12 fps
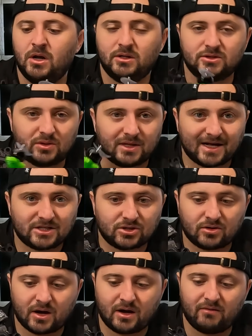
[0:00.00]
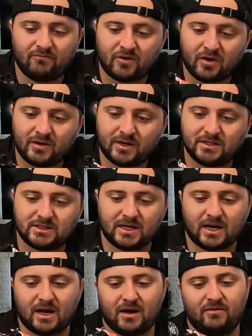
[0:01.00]
So that's great, very nice to
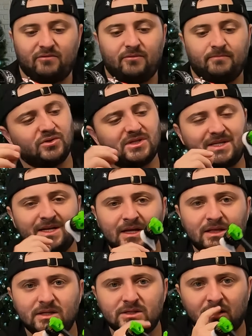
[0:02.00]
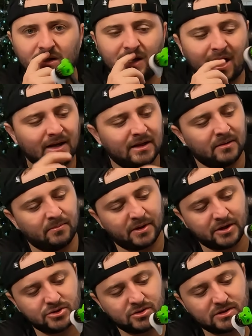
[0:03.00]
have. Through seeing this online and in
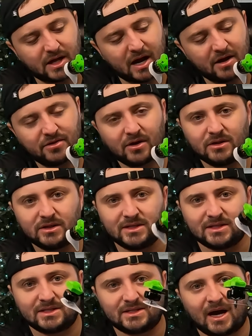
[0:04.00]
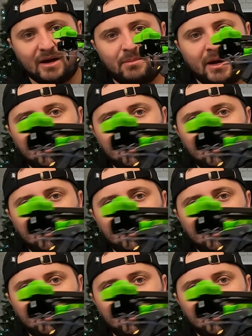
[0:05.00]
pictures, I thought this side